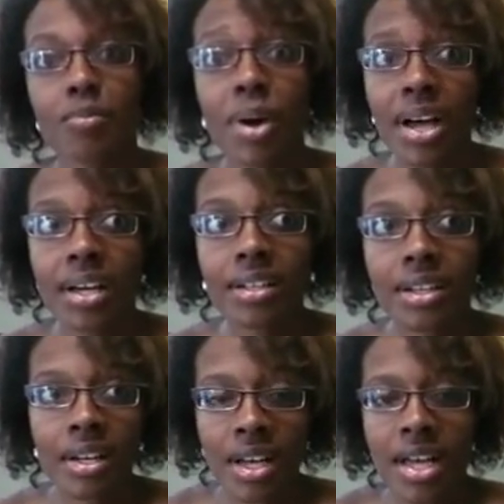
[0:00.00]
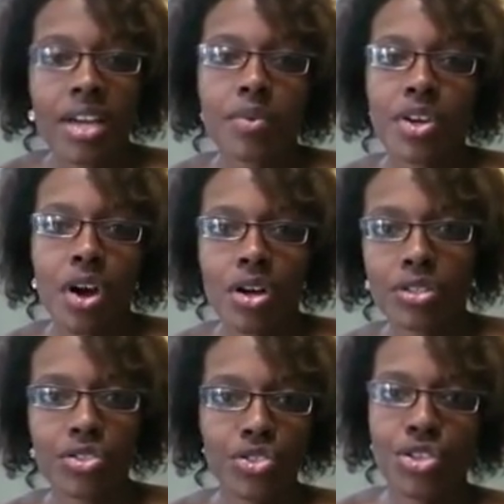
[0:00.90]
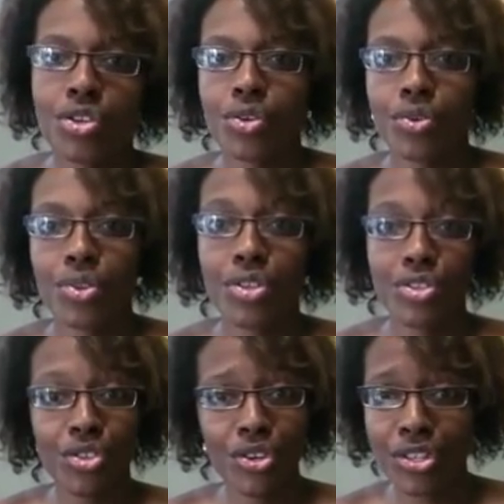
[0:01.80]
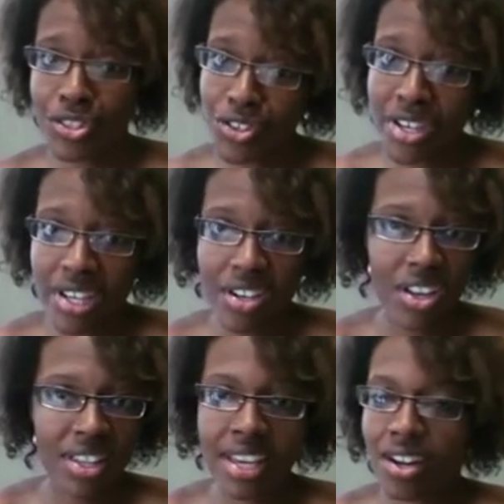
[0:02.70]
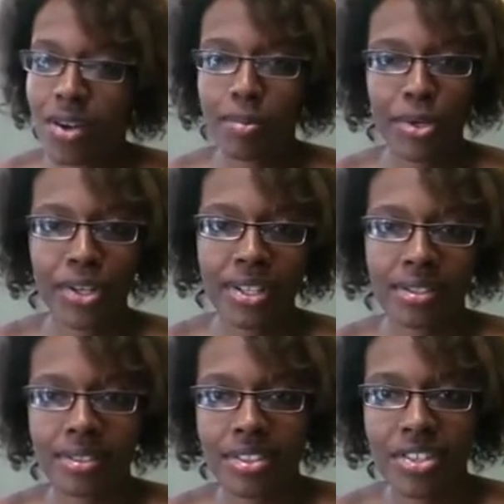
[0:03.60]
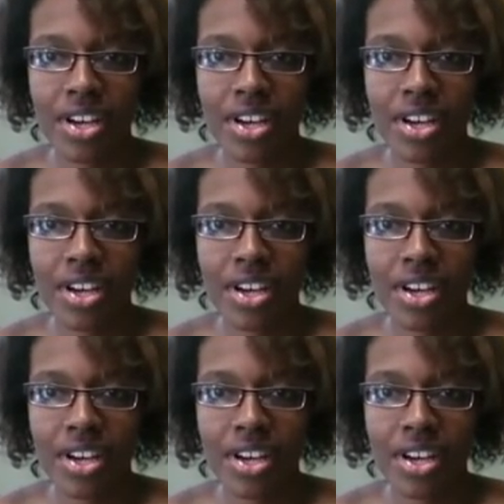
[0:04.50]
But in regards to the surgery and all that, I'm good.